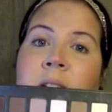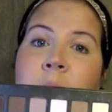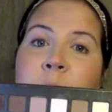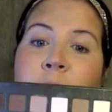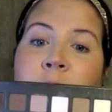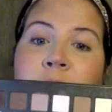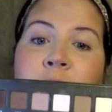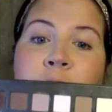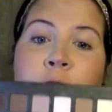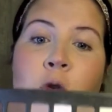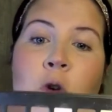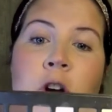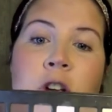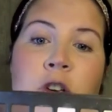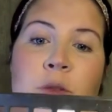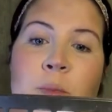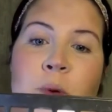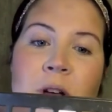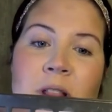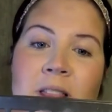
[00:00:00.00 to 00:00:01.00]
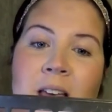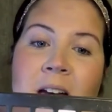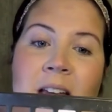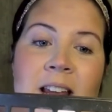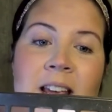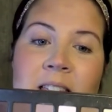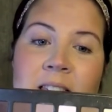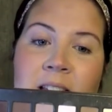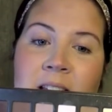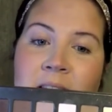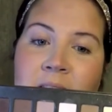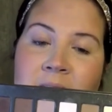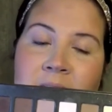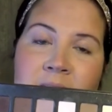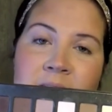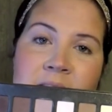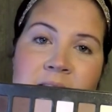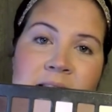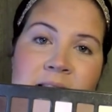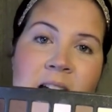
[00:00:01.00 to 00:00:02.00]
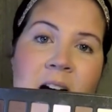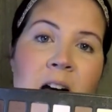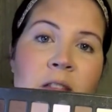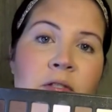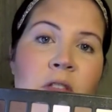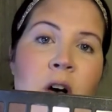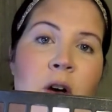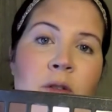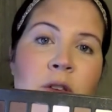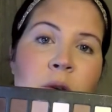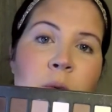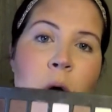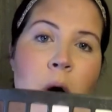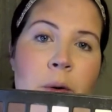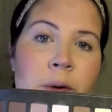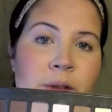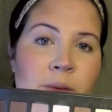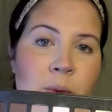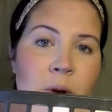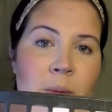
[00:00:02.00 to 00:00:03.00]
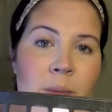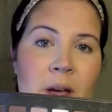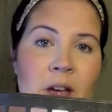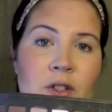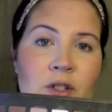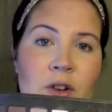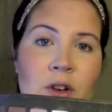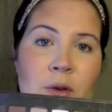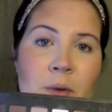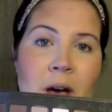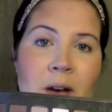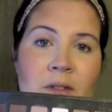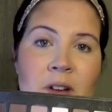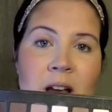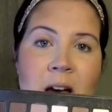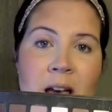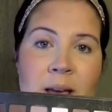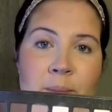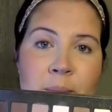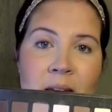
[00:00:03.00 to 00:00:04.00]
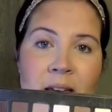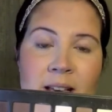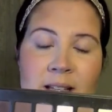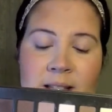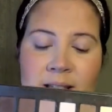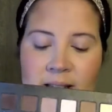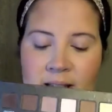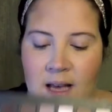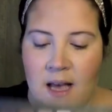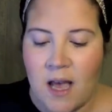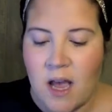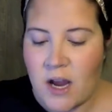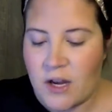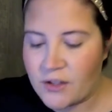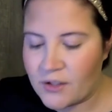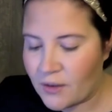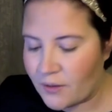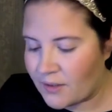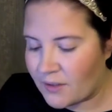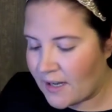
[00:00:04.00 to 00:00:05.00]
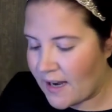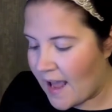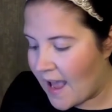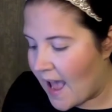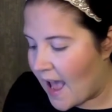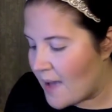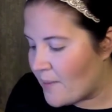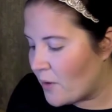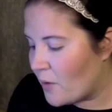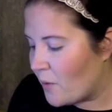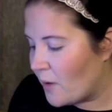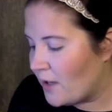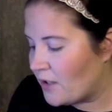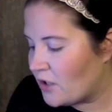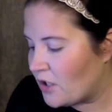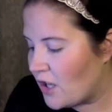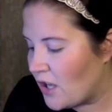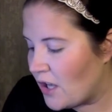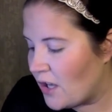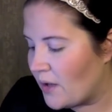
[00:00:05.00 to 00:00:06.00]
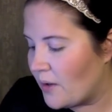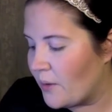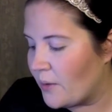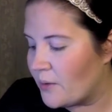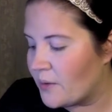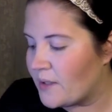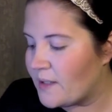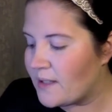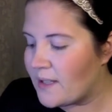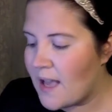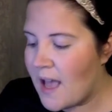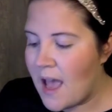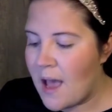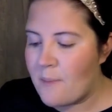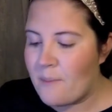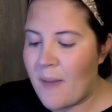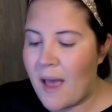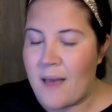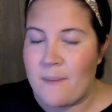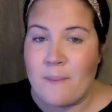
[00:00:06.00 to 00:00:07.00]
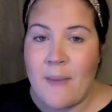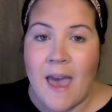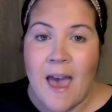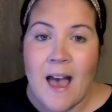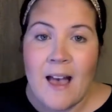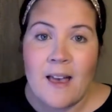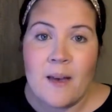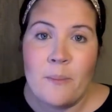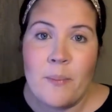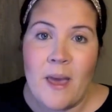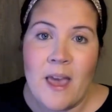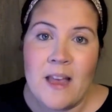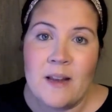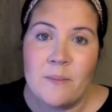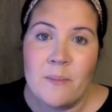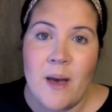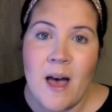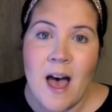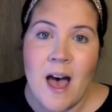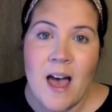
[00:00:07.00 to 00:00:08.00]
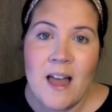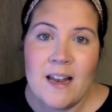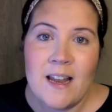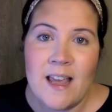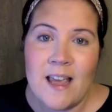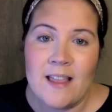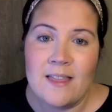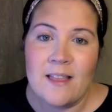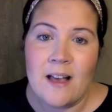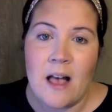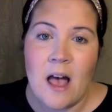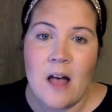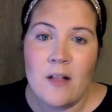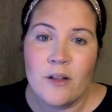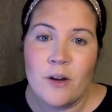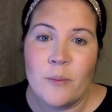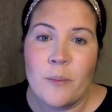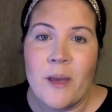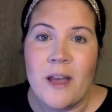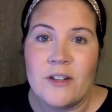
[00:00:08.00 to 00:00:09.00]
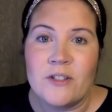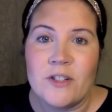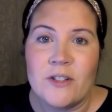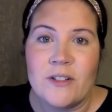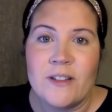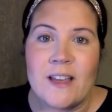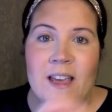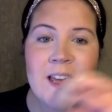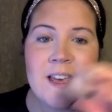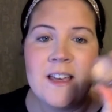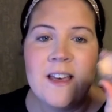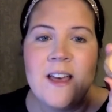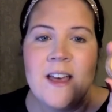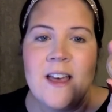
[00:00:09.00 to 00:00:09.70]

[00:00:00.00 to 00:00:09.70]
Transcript: Before you put anything like this on, though, you always want to make sure you have an eye base. So today I'm going to use my MAC paint pot in the color Painterly.